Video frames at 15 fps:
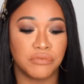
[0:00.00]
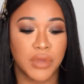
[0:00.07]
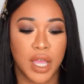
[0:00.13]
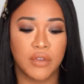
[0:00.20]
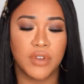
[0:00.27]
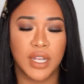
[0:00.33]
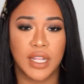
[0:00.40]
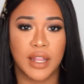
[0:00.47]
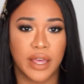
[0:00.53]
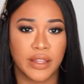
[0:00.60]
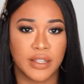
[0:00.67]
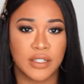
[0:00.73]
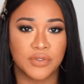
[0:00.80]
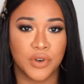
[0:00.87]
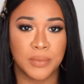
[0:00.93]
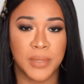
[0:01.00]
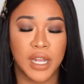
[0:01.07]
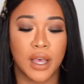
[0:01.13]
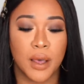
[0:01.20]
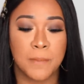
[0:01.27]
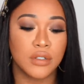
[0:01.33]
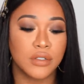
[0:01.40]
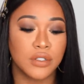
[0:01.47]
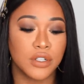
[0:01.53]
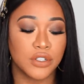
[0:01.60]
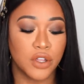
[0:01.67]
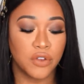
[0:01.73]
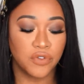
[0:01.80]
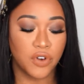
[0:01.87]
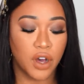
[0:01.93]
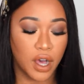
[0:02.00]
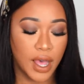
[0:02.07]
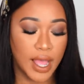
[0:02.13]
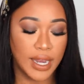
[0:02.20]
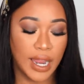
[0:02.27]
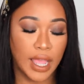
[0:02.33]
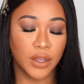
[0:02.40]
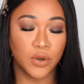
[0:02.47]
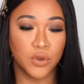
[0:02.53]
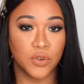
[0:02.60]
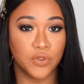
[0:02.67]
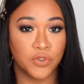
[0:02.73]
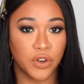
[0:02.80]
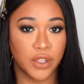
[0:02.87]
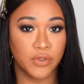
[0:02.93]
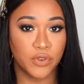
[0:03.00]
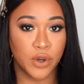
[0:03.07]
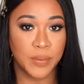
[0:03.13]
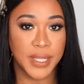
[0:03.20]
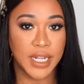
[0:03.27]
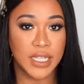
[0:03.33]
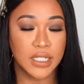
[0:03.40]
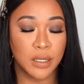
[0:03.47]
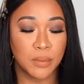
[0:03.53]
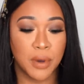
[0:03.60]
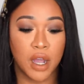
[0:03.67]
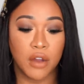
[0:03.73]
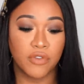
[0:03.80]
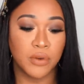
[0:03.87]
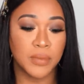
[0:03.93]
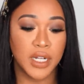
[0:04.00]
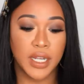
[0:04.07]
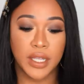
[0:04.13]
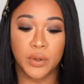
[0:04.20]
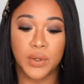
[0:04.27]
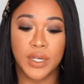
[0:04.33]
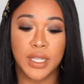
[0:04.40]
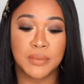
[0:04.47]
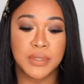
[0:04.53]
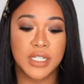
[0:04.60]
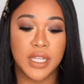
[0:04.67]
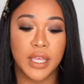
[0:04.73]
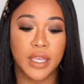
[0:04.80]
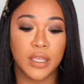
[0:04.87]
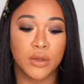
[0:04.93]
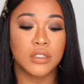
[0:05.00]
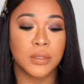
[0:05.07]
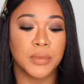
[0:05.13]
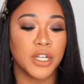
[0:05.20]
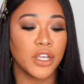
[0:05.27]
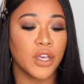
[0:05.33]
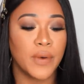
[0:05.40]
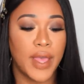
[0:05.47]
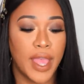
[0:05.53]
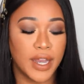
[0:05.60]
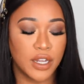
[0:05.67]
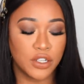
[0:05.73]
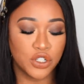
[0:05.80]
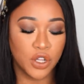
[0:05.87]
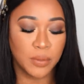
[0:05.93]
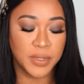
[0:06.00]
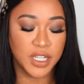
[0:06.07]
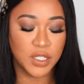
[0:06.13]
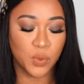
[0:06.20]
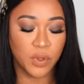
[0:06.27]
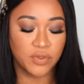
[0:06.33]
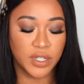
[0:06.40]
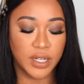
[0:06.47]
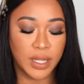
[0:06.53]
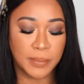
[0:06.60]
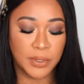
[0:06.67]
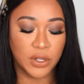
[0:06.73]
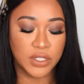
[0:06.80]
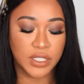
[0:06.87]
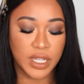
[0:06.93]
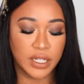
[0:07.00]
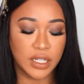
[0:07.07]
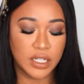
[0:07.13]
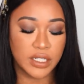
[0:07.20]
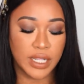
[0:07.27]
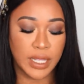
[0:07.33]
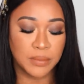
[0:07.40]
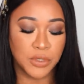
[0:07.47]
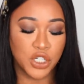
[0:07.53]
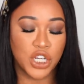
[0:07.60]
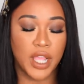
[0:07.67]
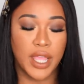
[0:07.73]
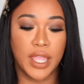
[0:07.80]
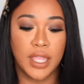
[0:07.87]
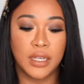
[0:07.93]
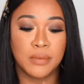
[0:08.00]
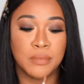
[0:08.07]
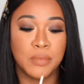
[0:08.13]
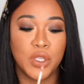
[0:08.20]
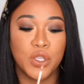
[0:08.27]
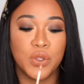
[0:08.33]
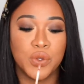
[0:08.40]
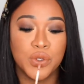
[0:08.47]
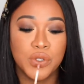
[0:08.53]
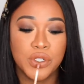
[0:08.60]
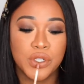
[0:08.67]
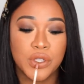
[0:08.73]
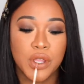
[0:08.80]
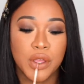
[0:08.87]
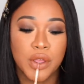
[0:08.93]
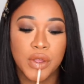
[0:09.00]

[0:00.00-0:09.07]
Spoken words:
I really like this formula. So far, I like all three formulas apart from the liquid lipstick. So I'm gonna go ahead and top this with the lip gloss in the same shade, Muse.